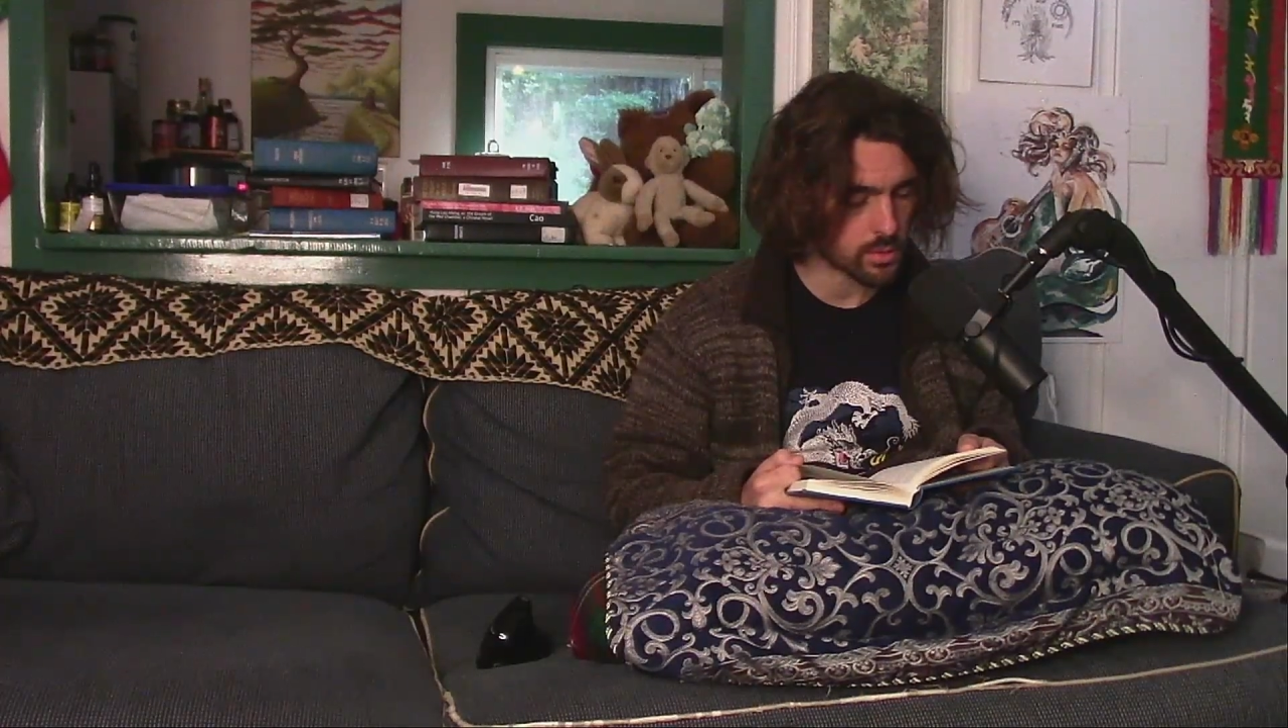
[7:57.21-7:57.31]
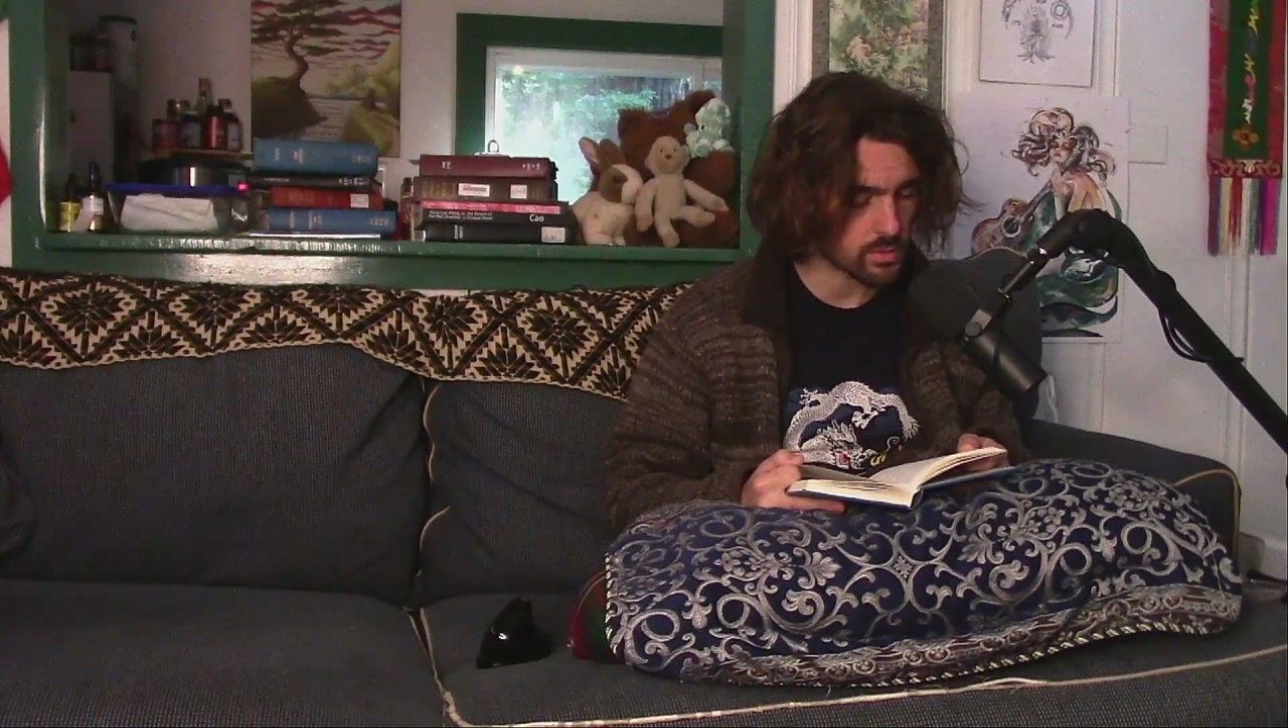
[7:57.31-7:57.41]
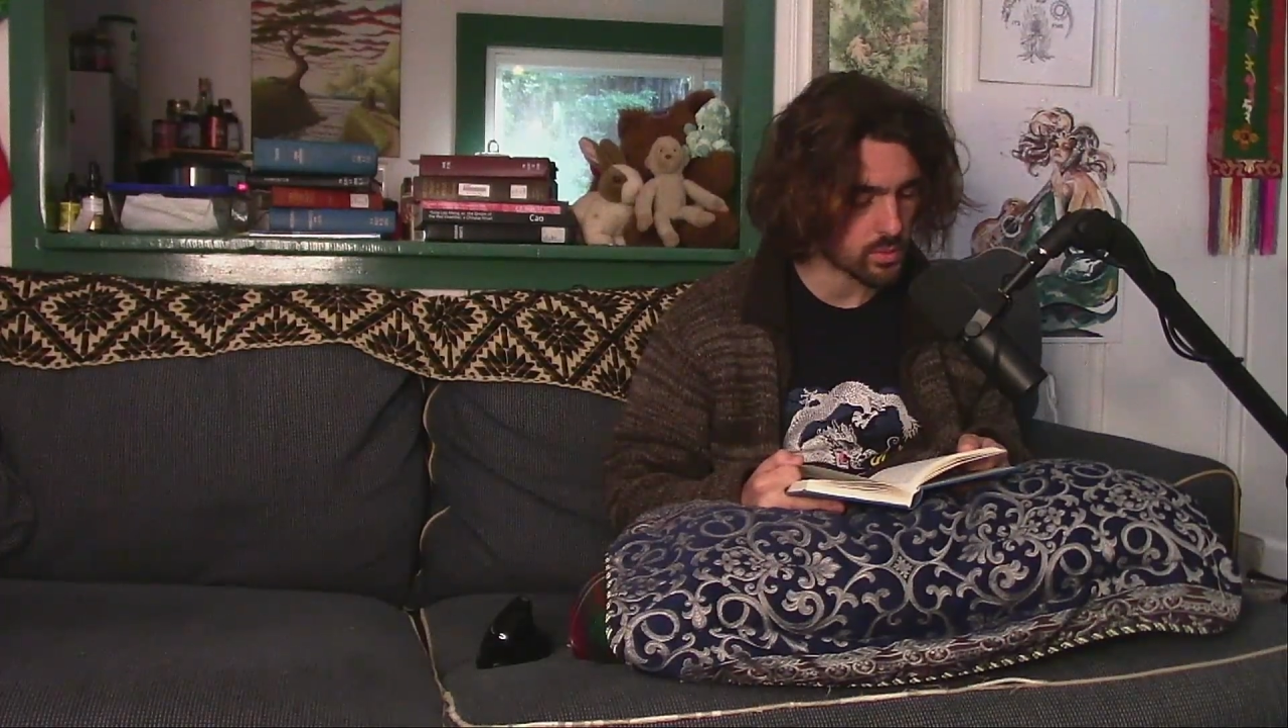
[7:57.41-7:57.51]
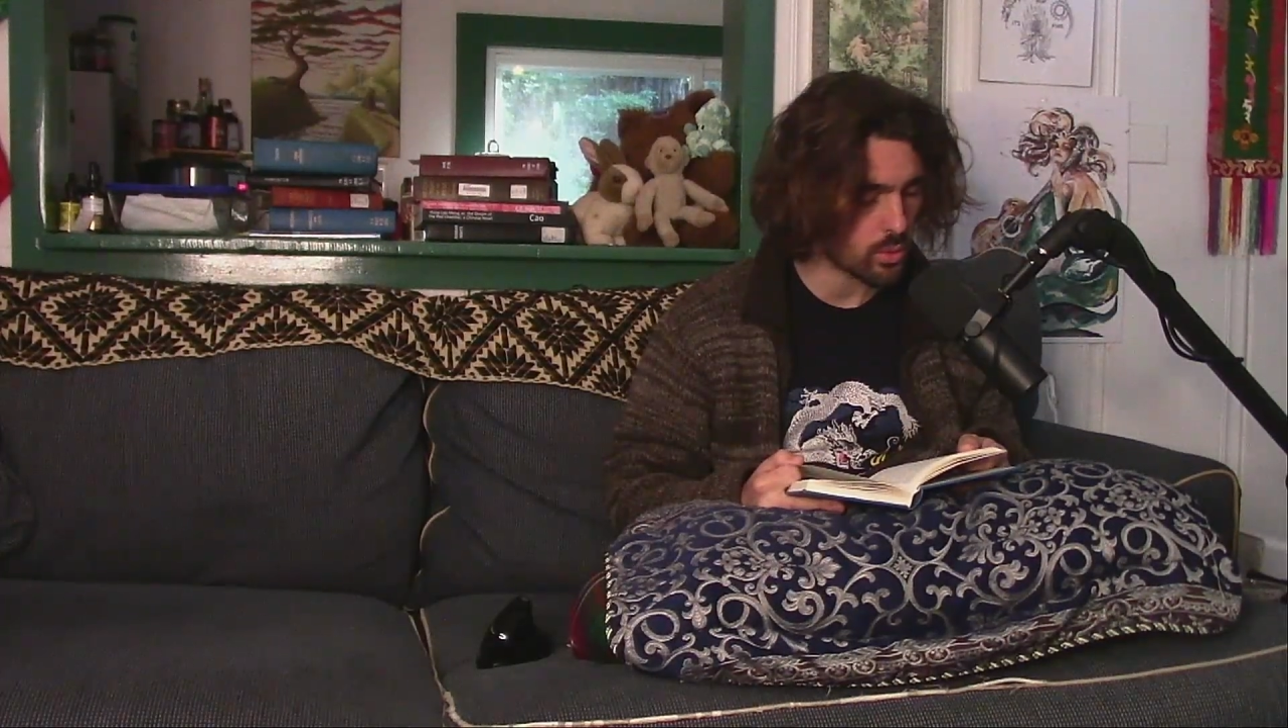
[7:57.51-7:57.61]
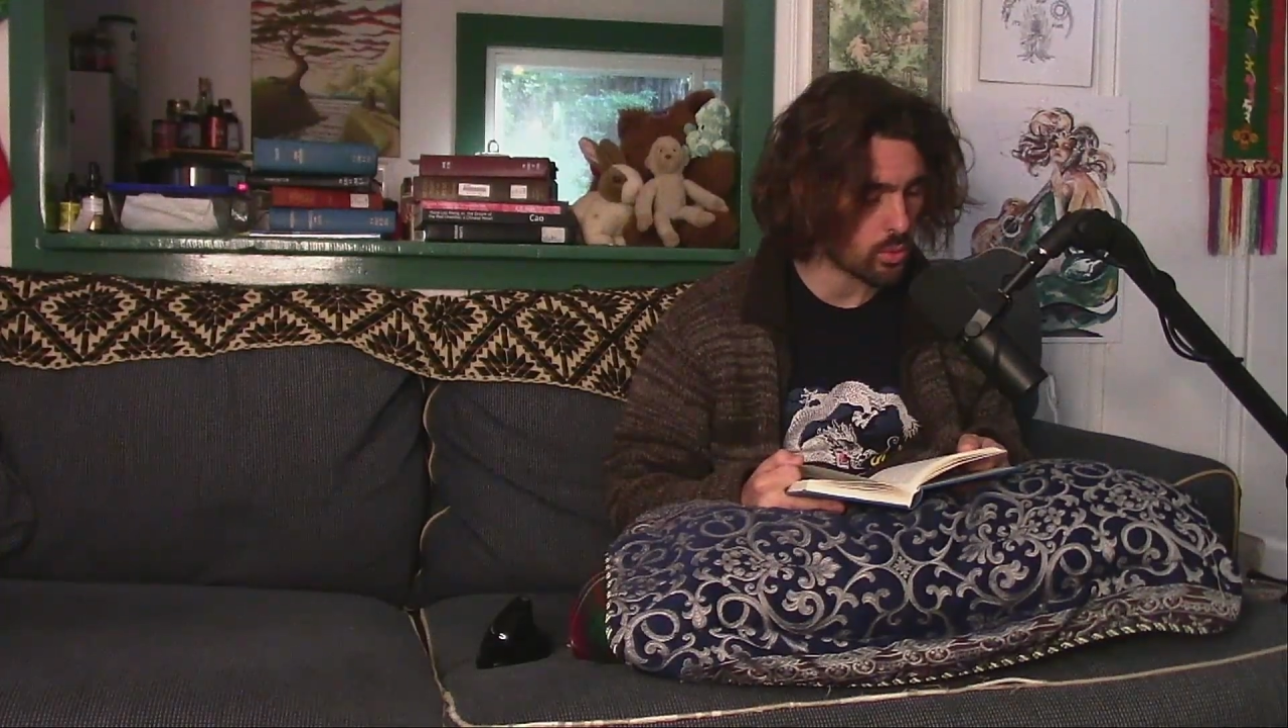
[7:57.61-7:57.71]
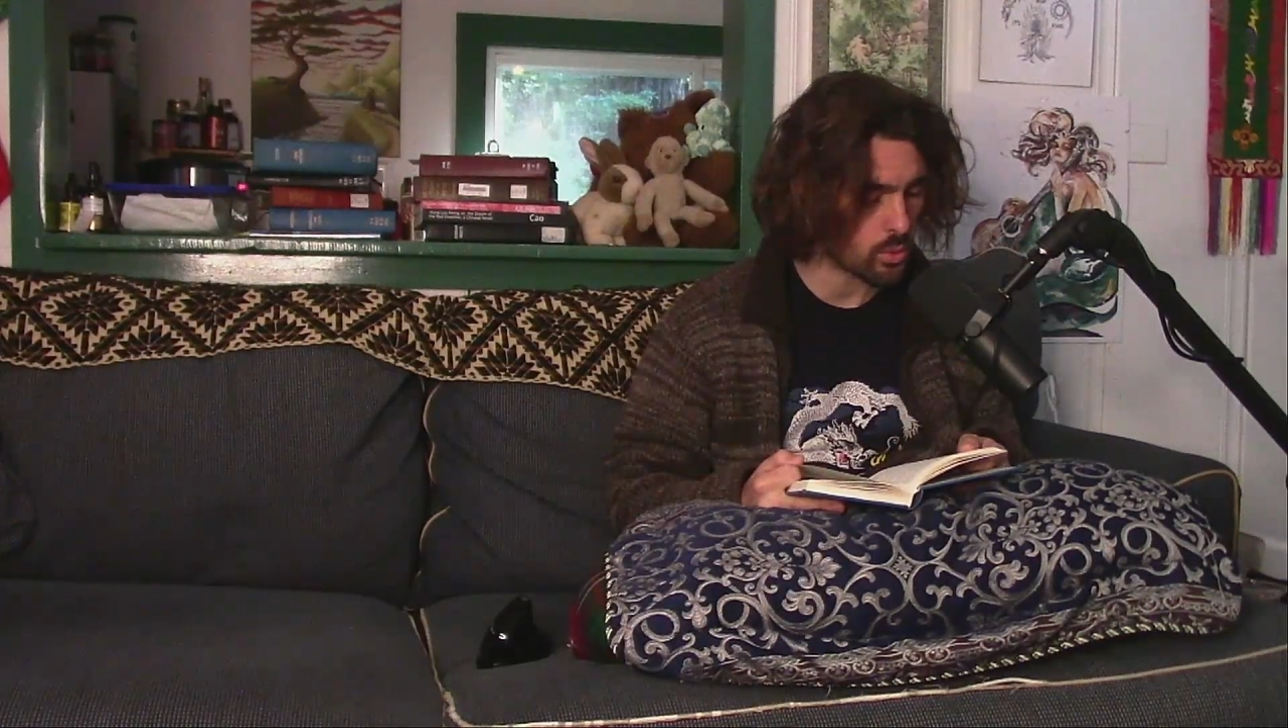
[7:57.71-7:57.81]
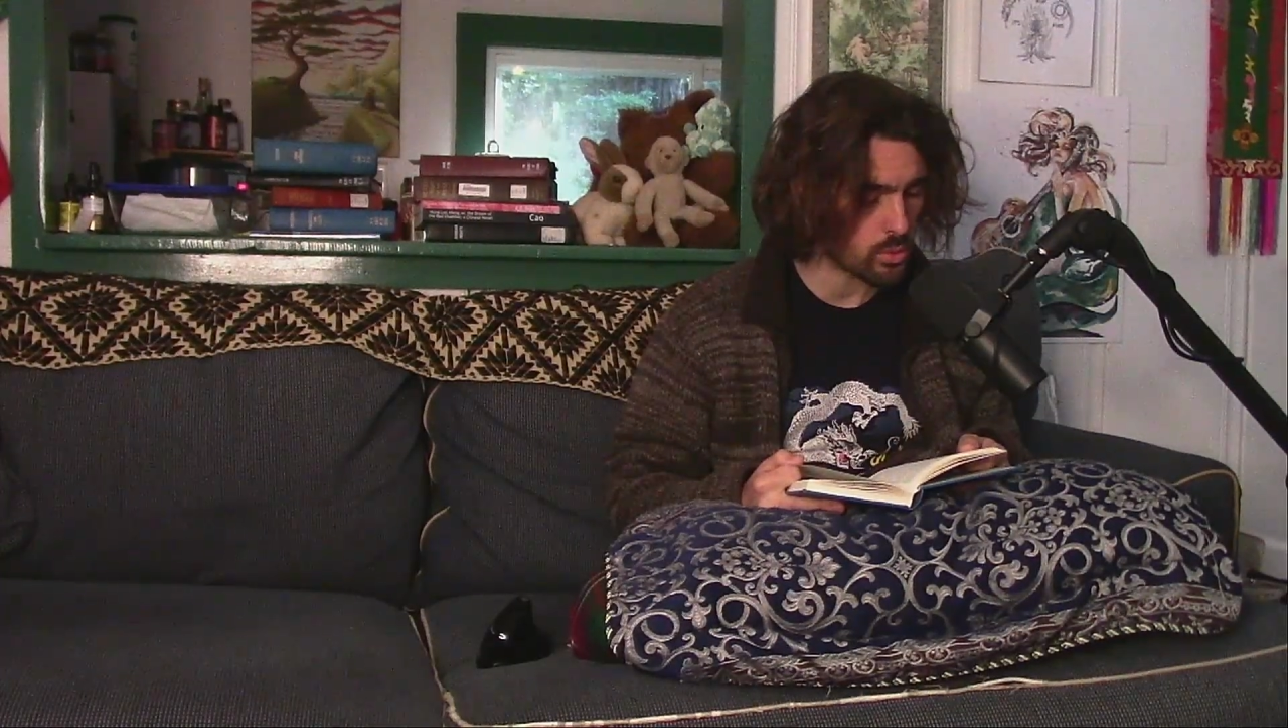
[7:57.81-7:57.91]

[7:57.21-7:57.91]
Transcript: of the whole